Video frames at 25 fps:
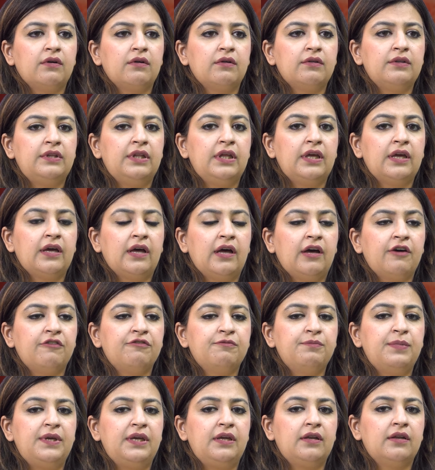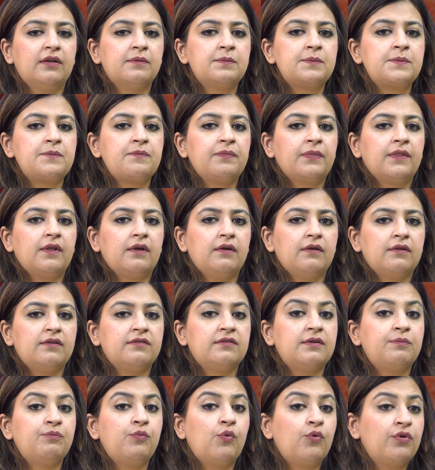uh, they have been uh,
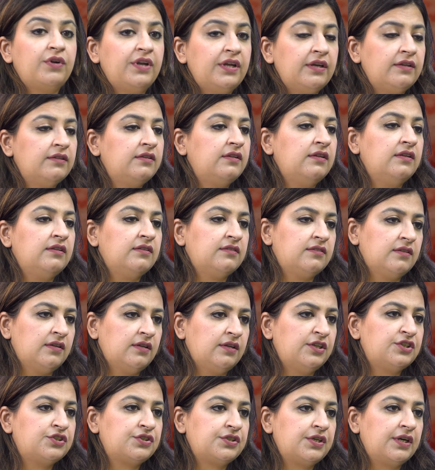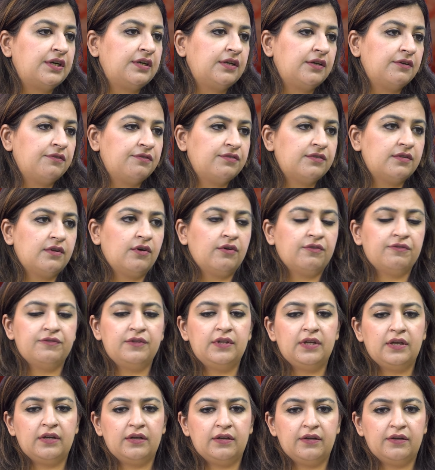supporting these initiatives
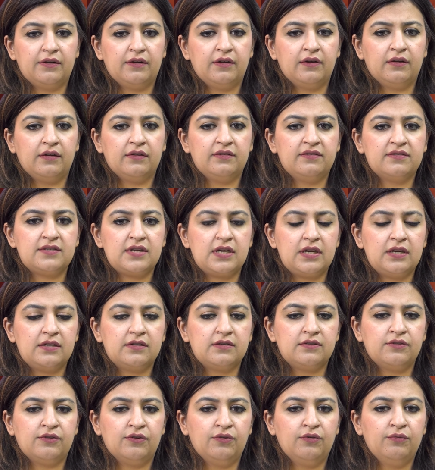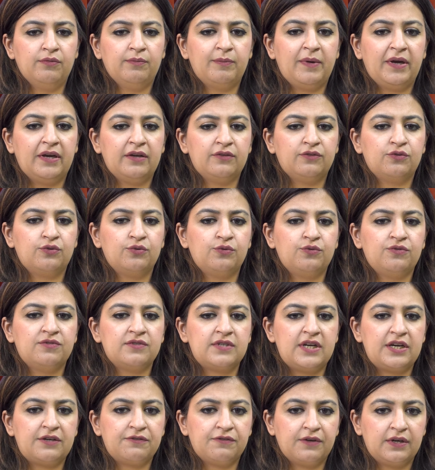of their uh, state, you know, by through
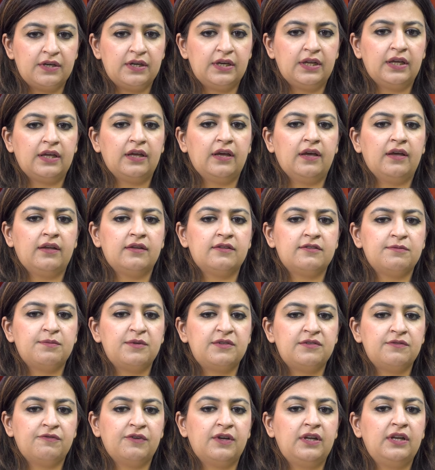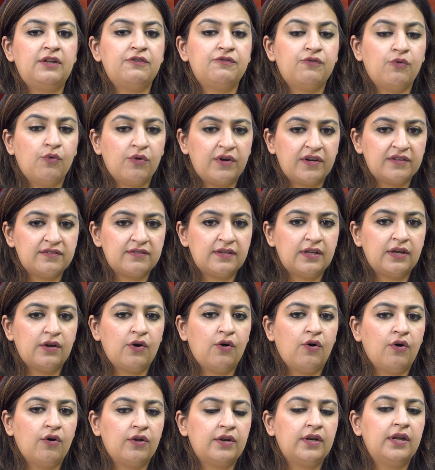state funding and specifically
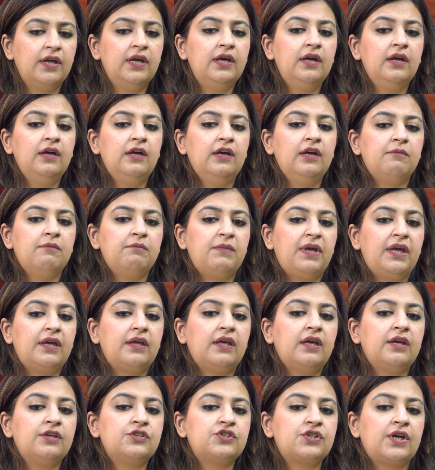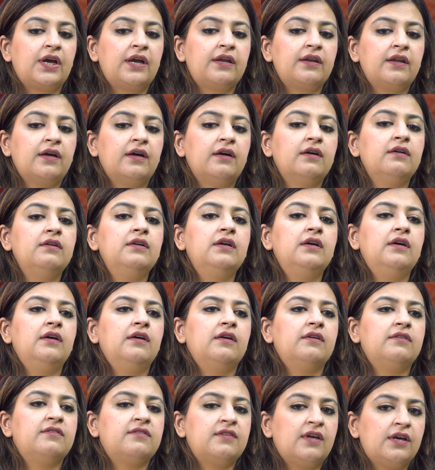focusing on making China
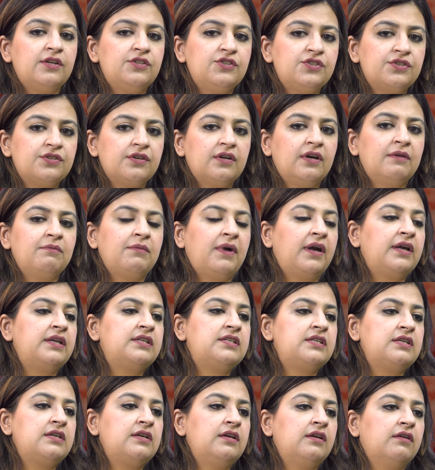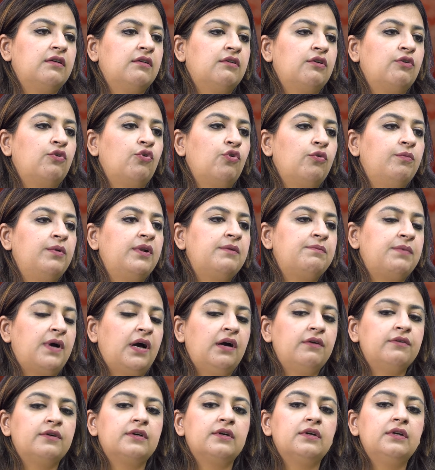such a mighty uh, global
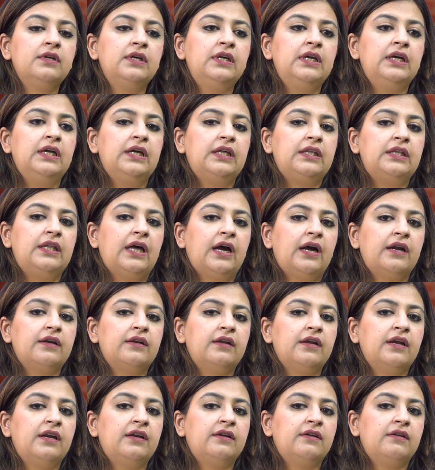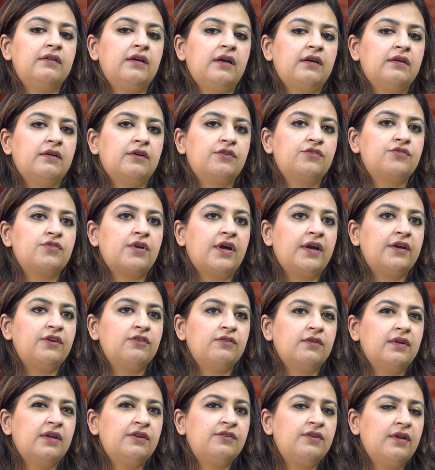power that it uh, try
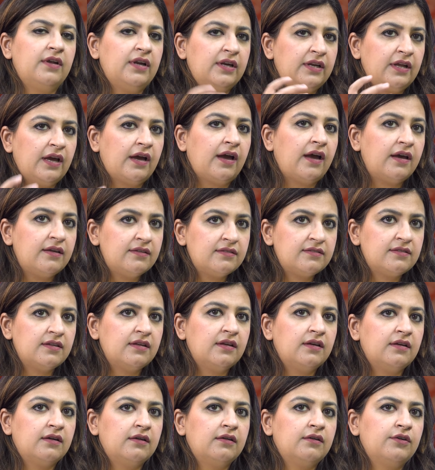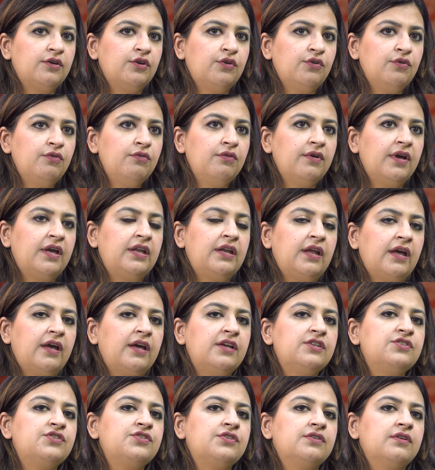it it has you know an
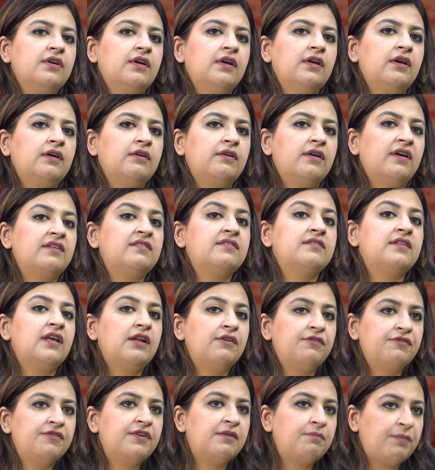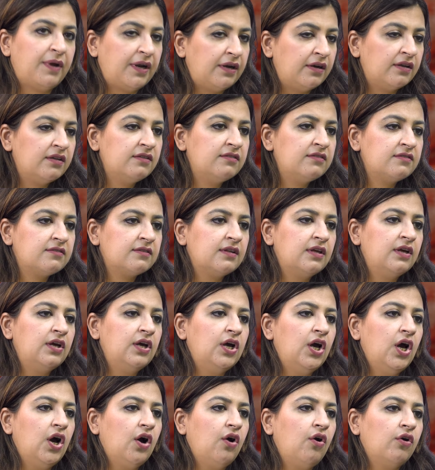edge, a self dependence
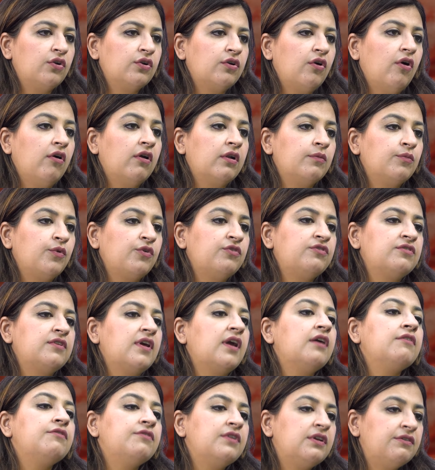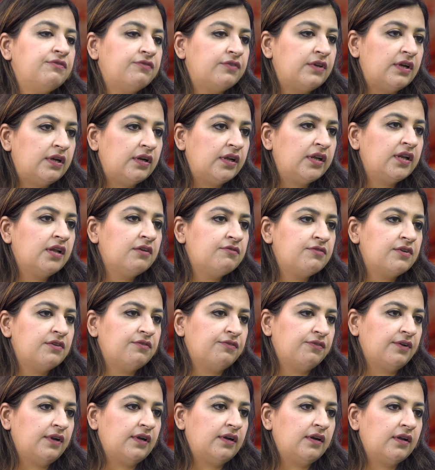on almost every field, in
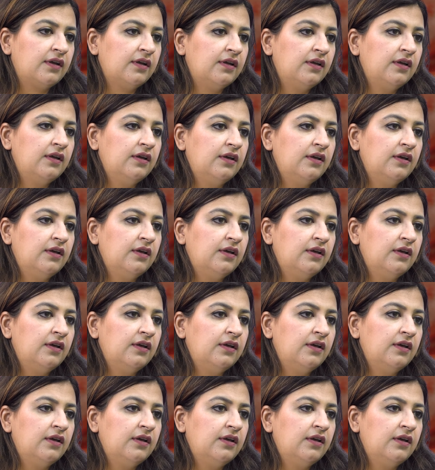every field.